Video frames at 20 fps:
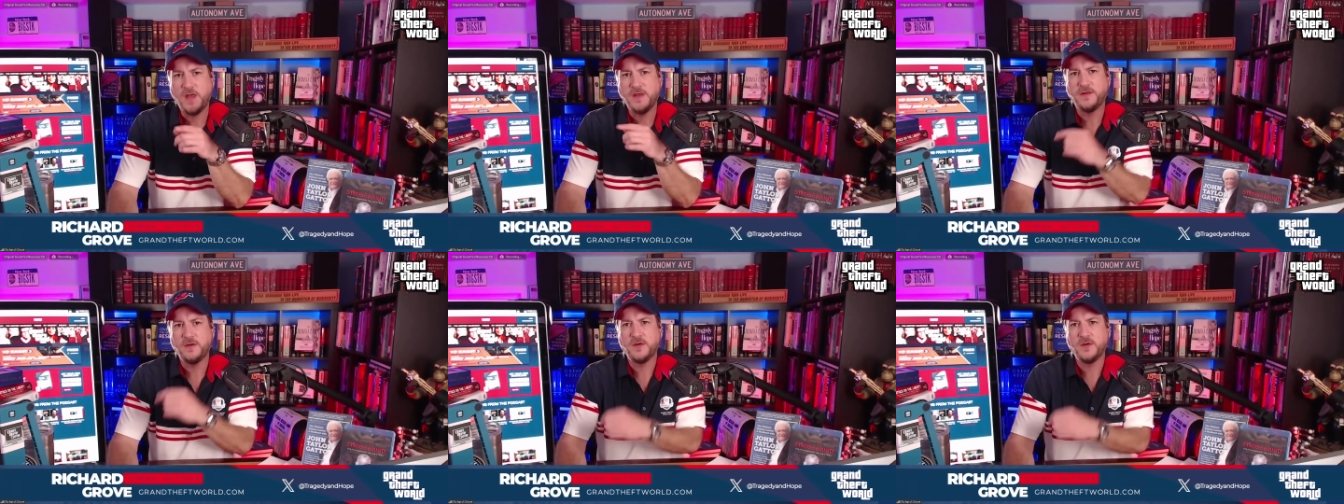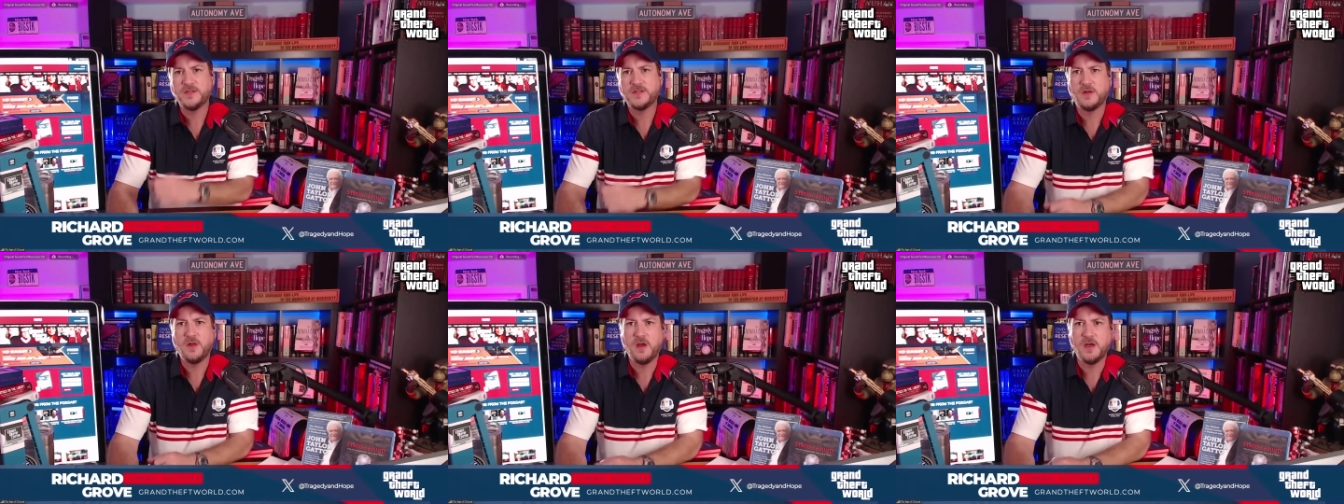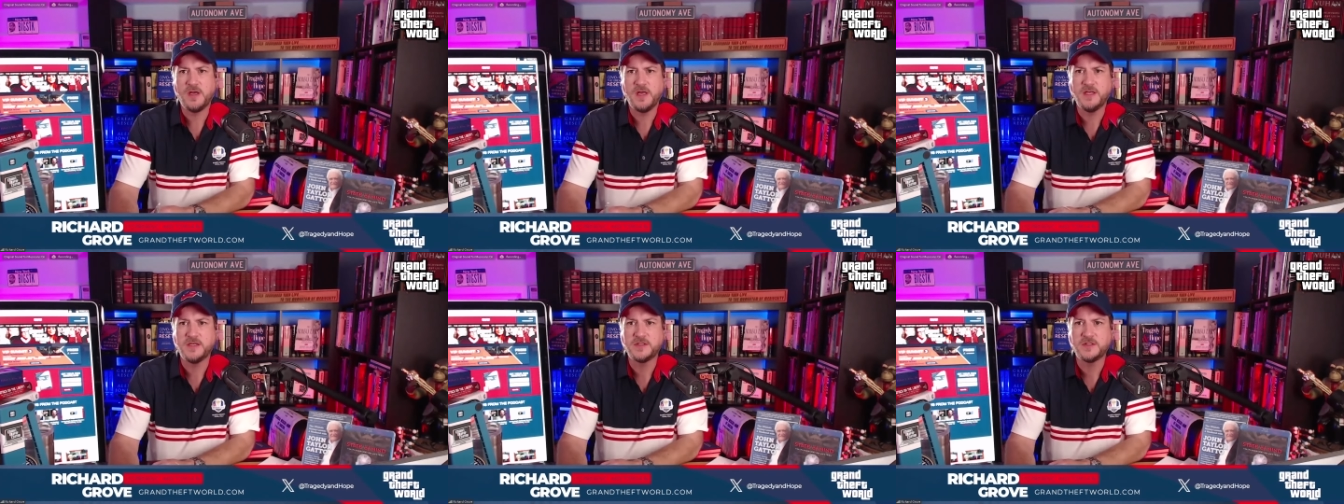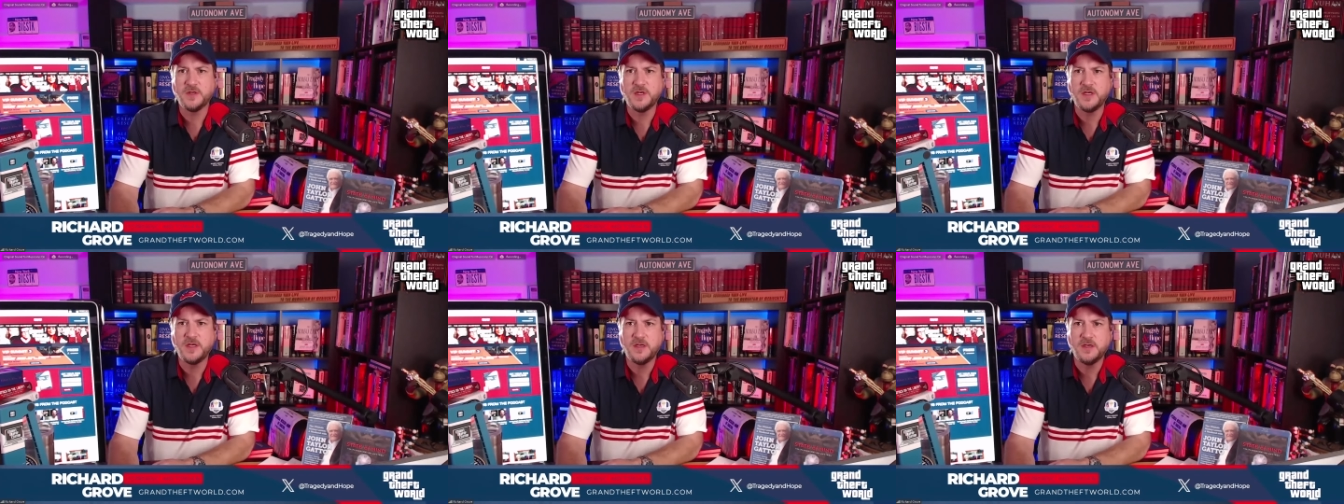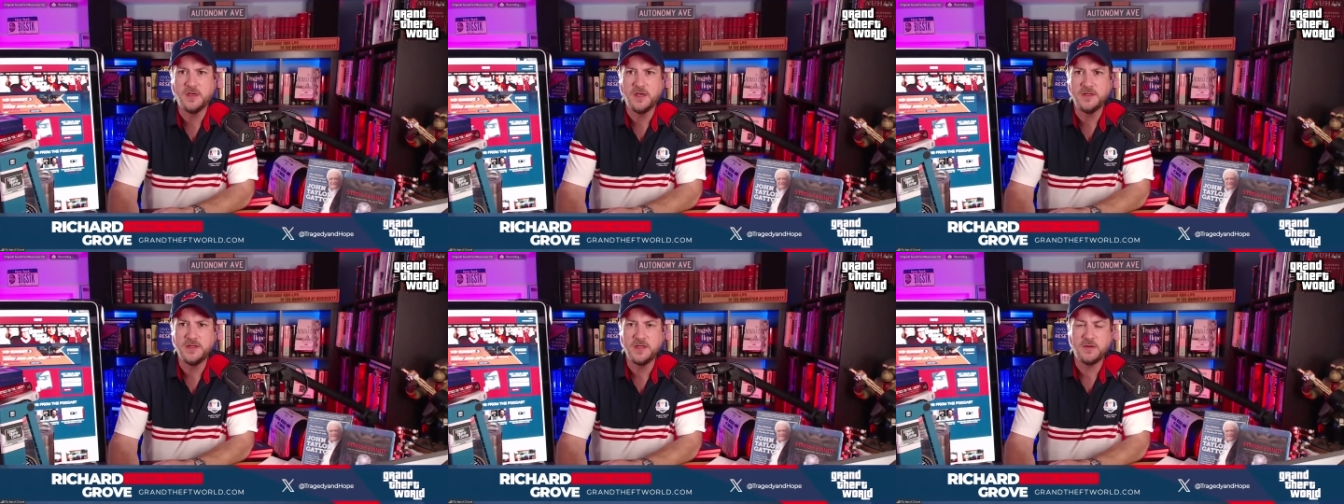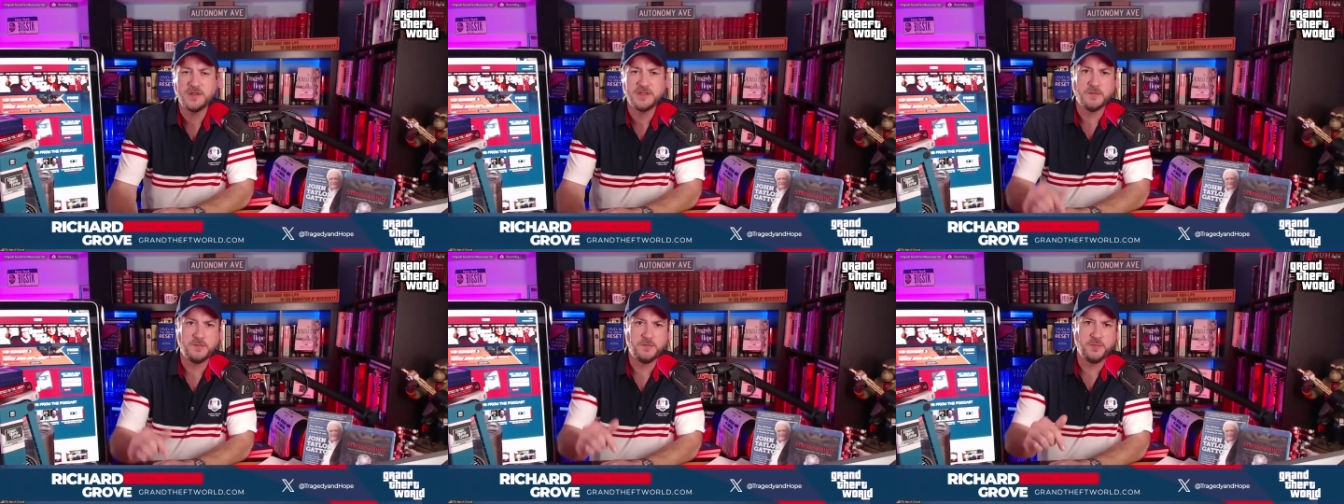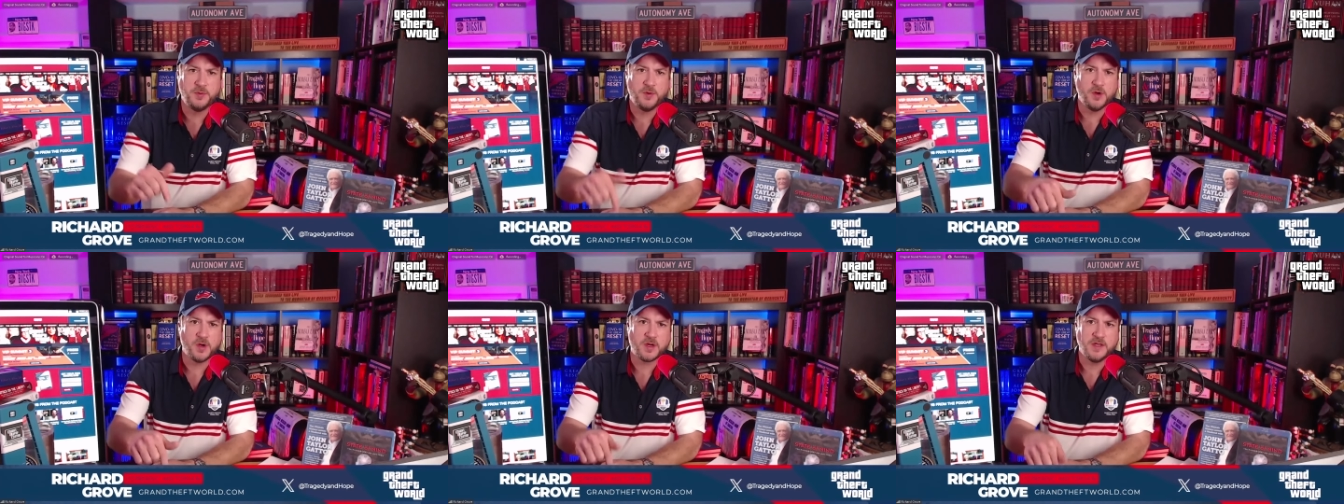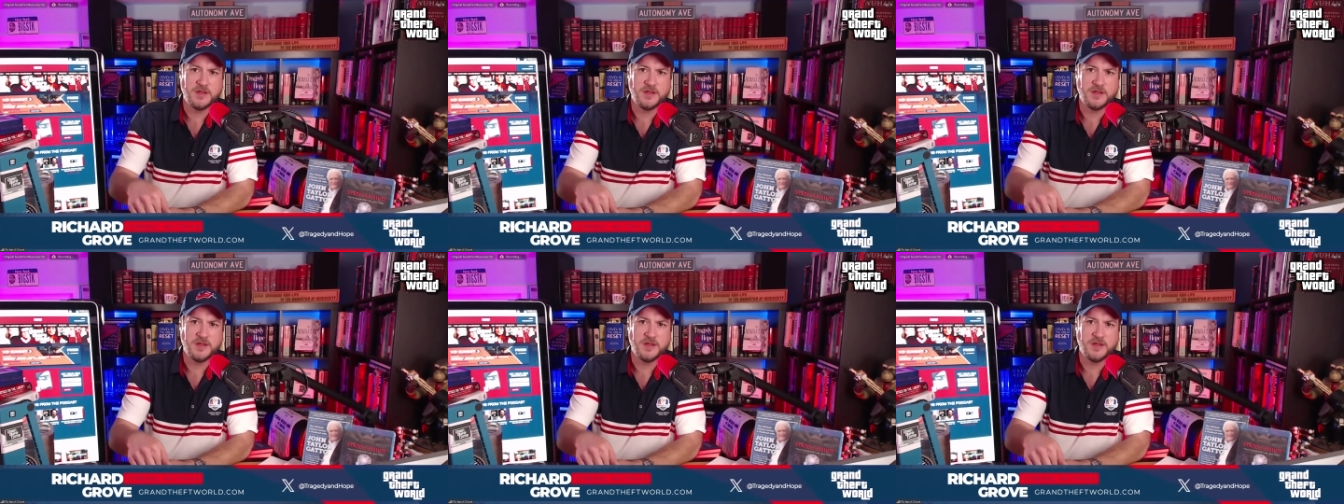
There is a long history, and there is a book,